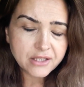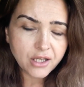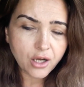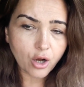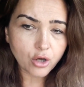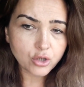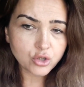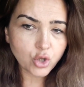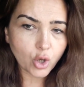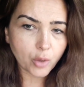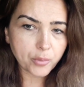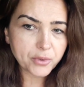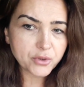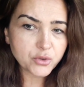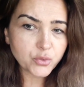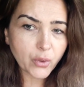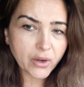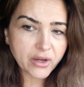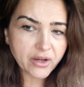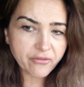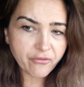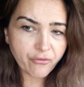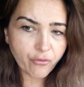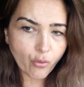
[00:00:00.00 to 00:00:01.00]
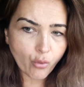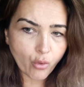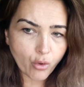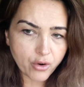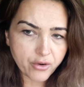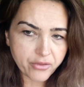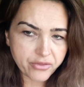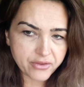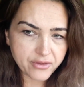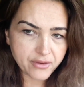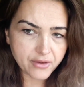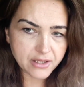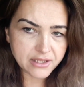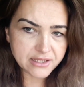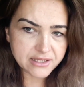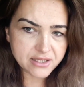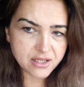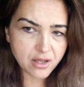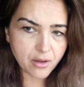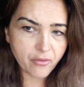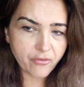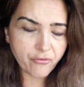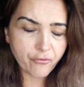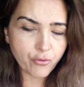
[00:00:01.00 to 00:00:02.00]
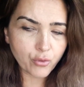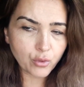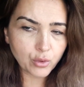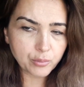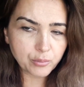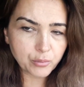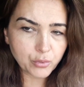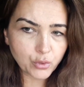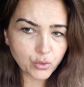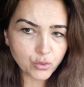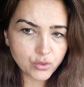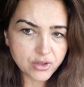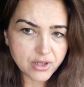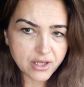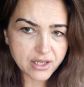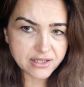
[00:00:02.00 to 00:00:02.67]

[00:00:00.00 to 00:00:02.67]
October 24th is the full moon.